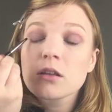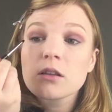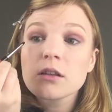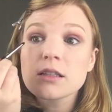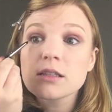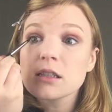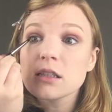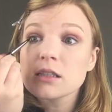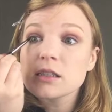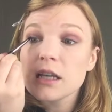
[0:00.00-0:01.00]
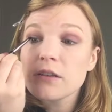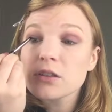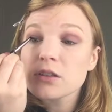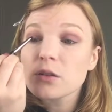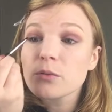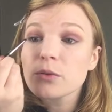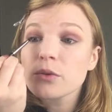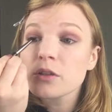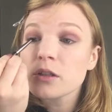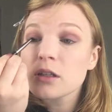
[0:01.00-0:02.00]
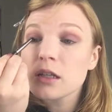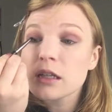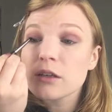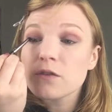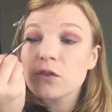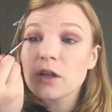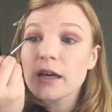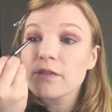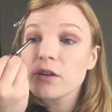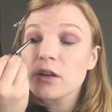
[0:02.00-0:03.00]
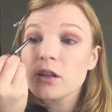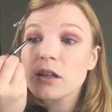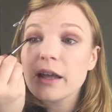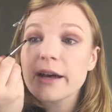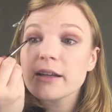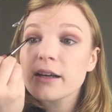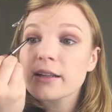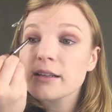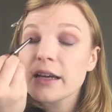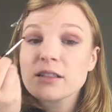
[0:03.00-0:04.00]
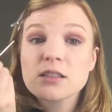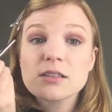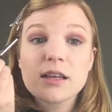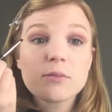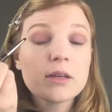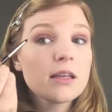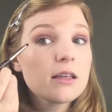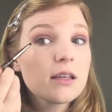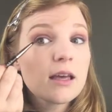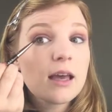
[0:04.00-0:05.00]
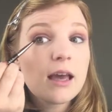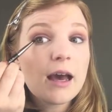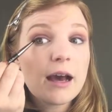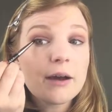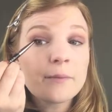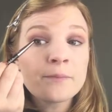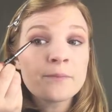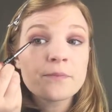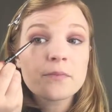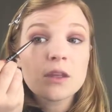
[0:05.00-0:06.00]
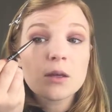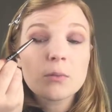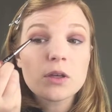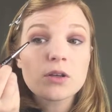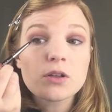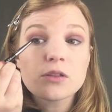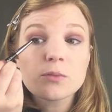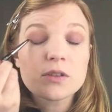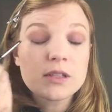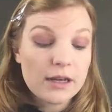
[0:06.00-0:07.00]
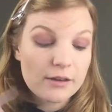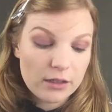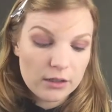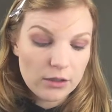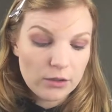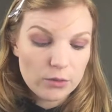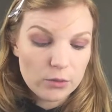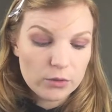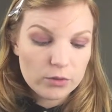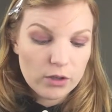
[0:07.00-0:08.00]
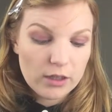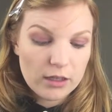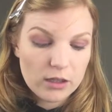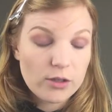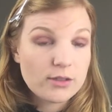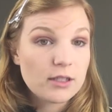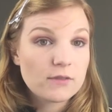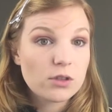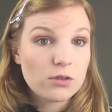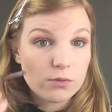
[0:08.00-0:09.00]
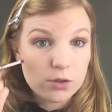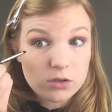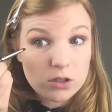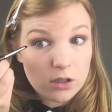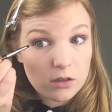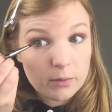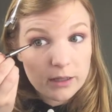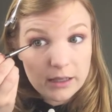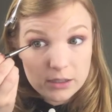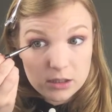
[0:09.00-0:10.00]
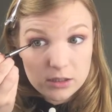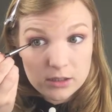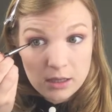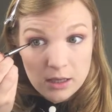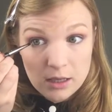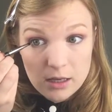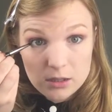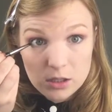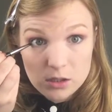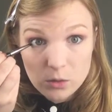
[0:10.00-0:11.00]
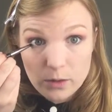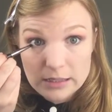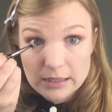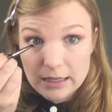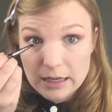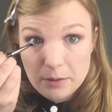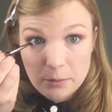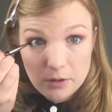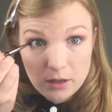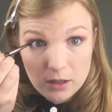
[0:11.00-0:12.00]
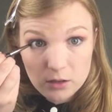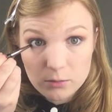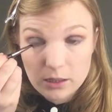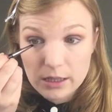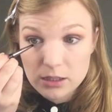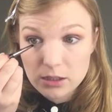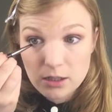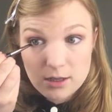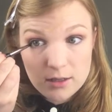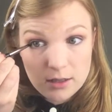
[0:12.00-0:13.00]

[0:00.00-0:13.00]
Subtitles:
This is ever so important if you have light coloured lashes like me, because mascara alone will not get close enough to the root of my lashes, and so there's always a gap along my lash line,